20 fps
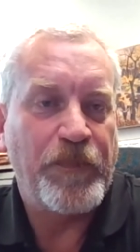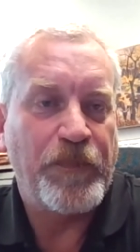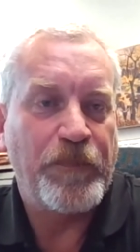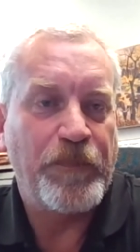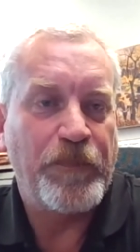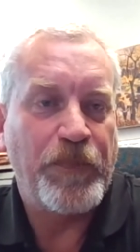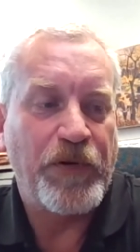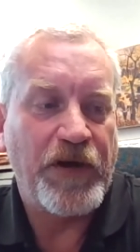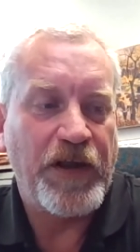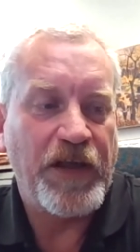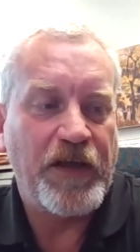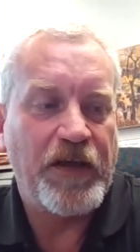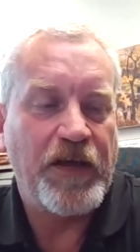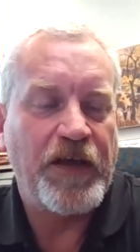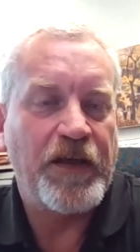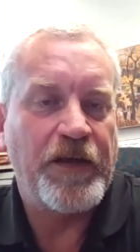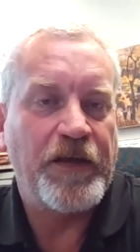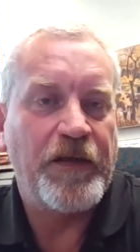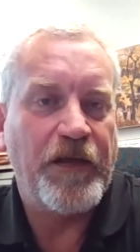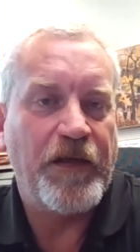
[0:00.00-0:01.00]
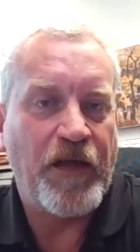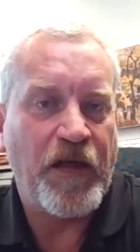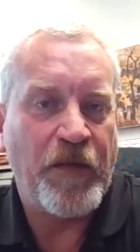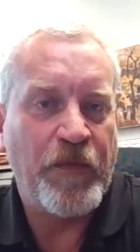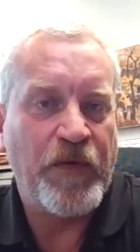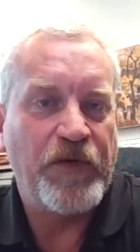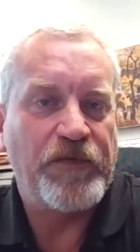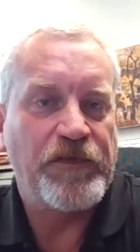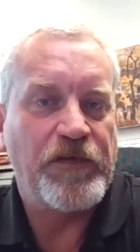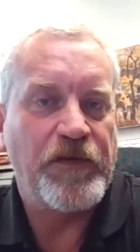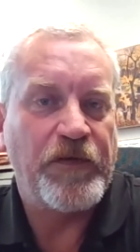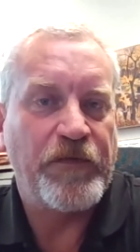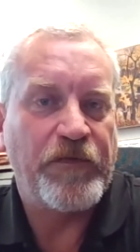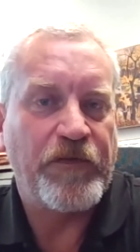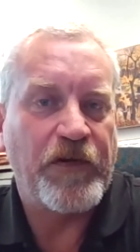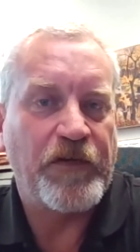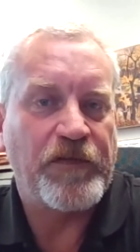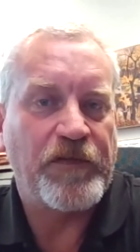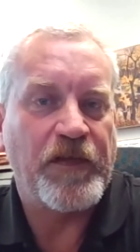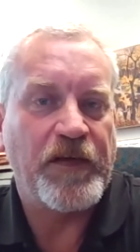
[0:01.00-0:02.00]
pretty good, almost
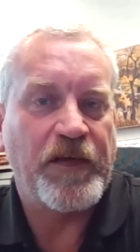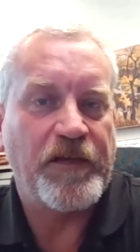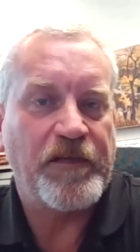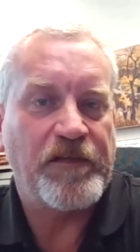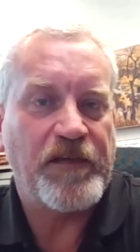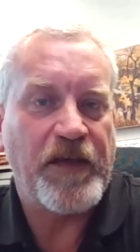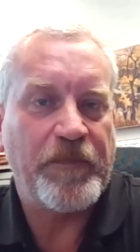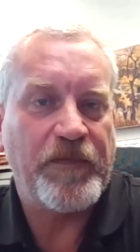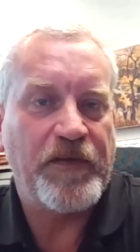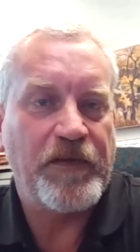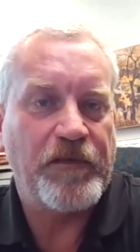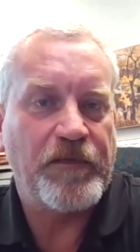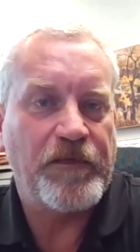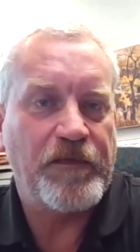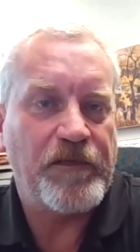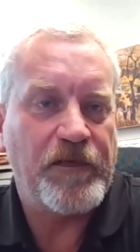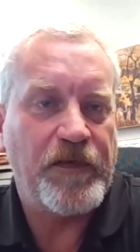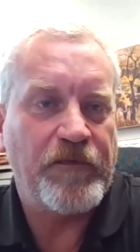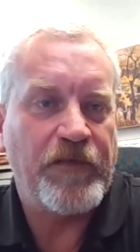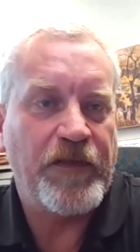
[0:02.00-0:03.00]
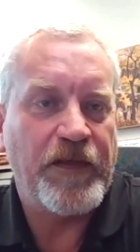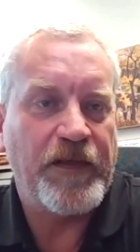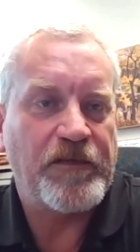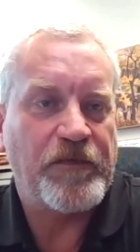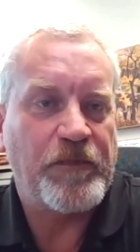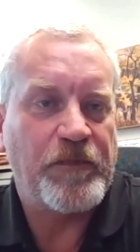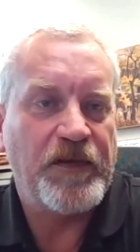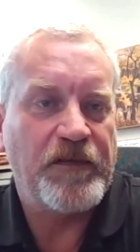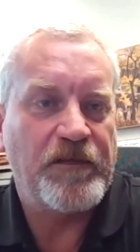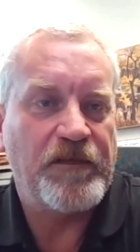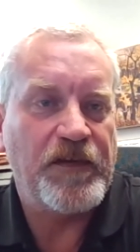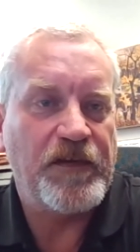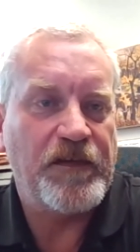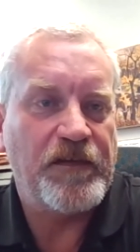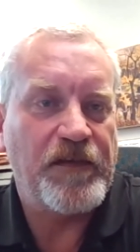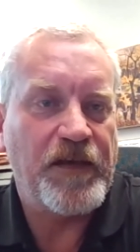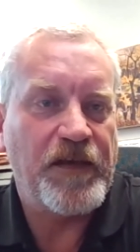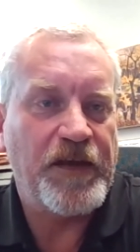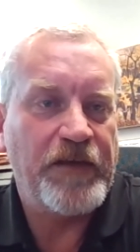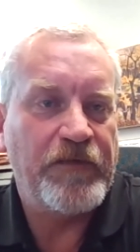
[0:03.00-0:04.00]
universal acceptance of that
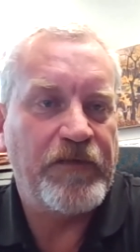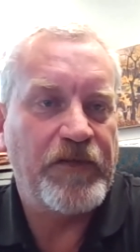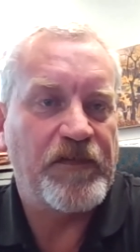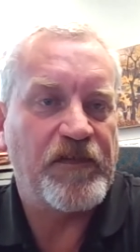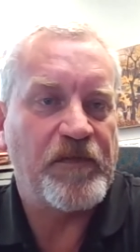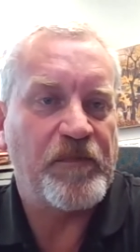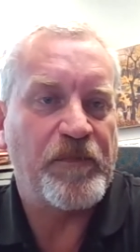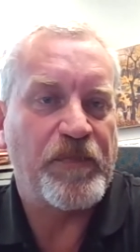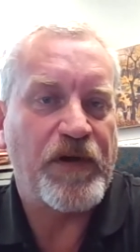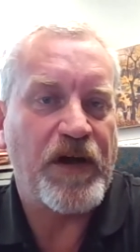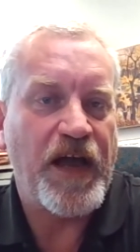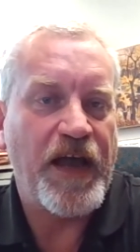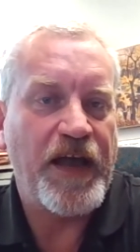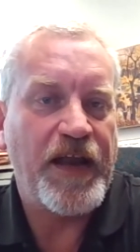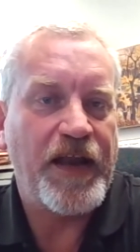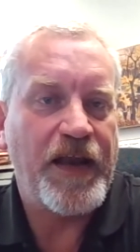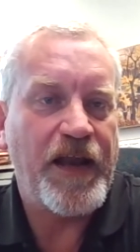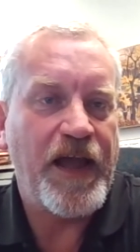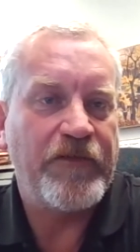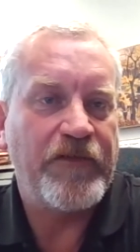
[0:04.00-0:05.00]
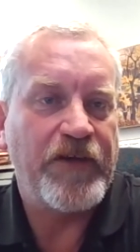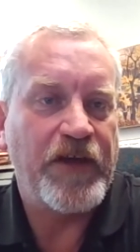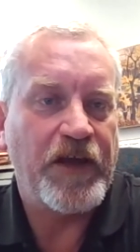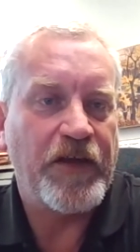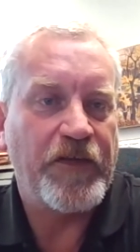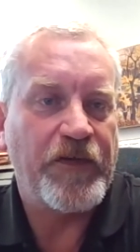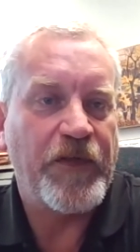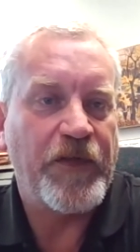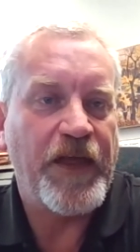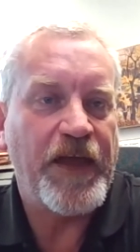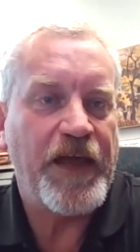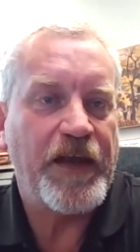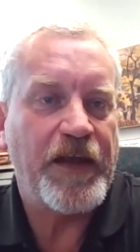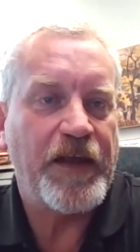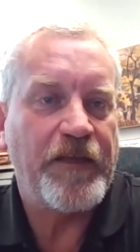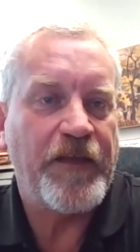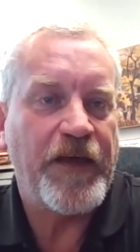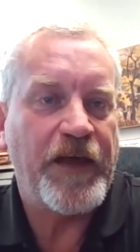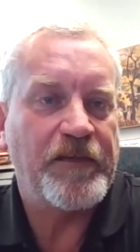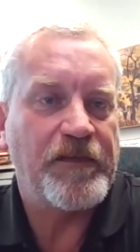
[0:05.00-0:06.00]
species, and even some pride in having it on their land.
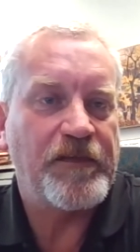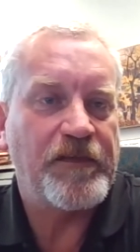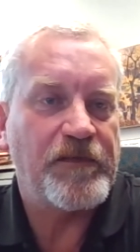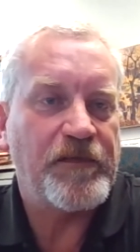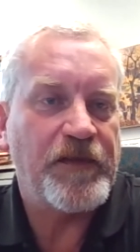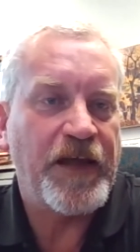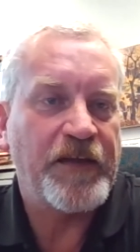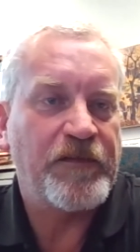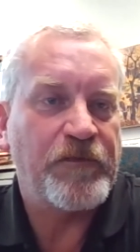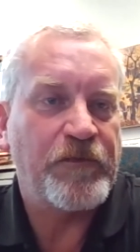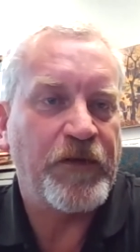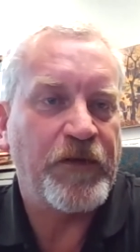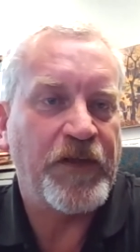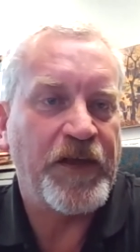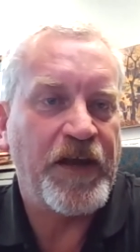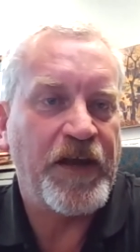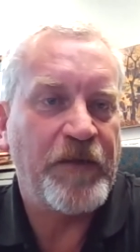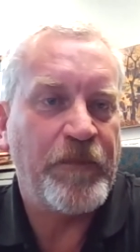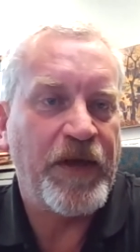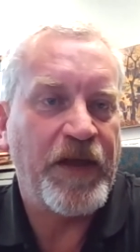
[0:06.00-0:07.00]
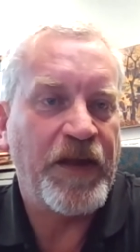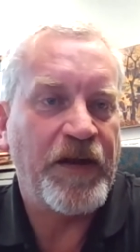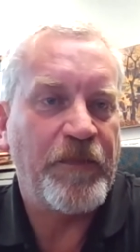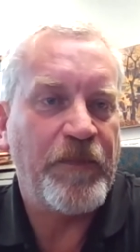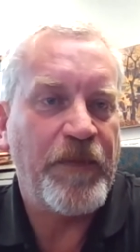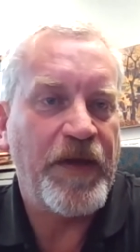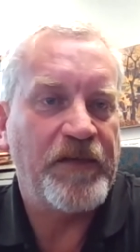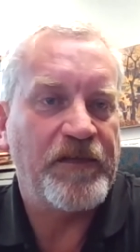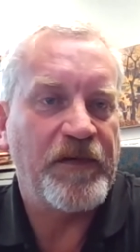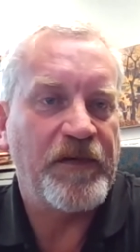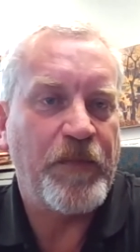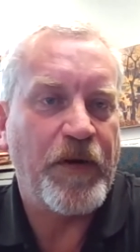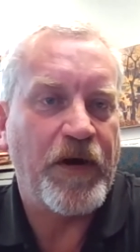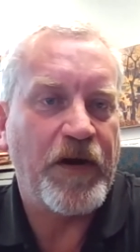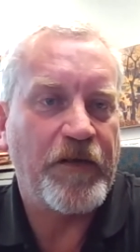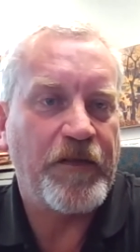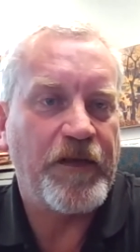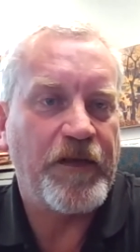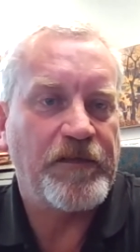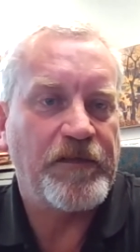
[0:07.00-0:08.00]
And that's really been an amazing
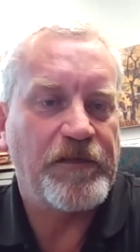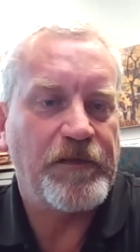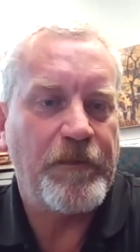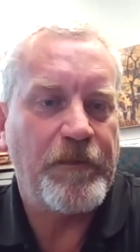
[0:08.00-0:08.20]
part of this.